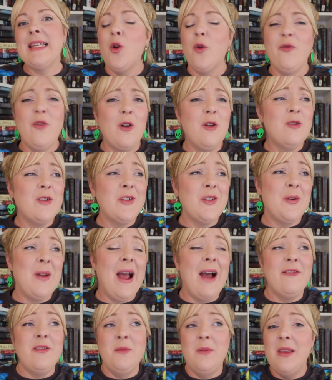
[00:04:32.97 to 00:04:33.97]
Your photos don't
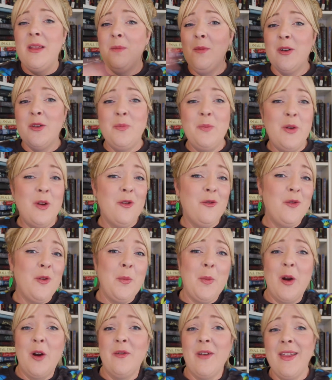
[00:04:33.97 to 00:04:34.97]
have to be the most beautiful,
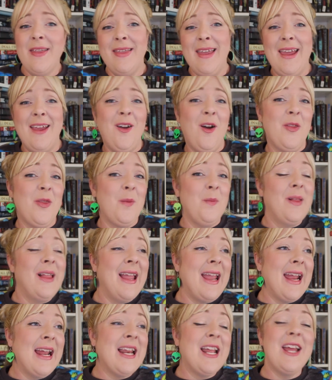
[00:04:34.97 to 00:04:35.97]
perfect thing on the
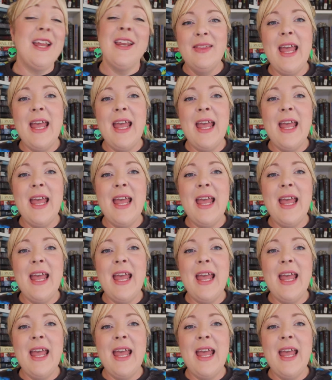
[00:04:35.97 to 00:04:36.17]
planet.